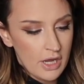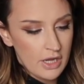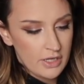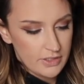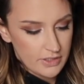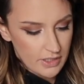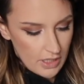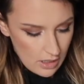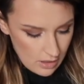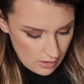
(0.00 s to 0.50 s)

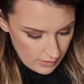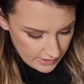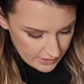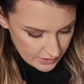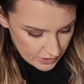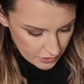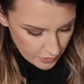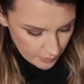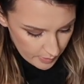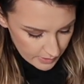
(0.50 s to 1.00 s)
So
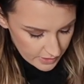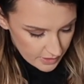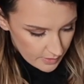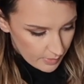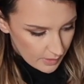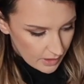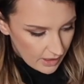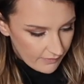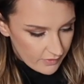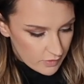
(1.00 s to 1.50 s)
it's super,
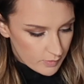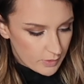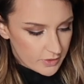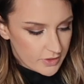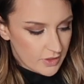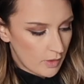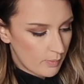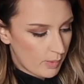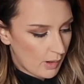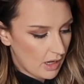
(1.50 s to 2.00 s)
super comfortable.
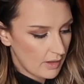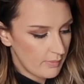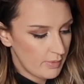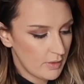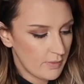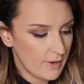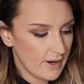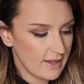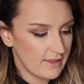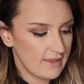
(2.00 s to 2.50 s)
So I'll probably
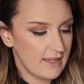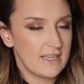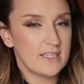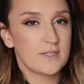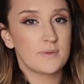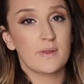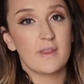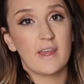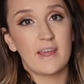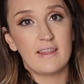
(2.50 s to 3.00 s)
be wearing
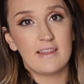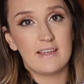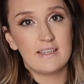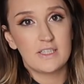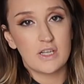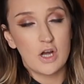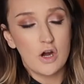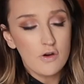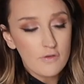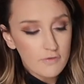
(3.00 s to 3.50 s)
this with like
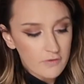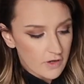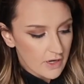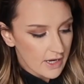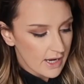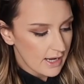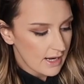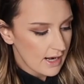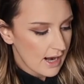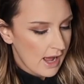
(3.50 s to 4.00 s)
this over
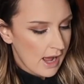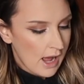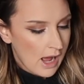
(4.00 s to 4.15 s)
it.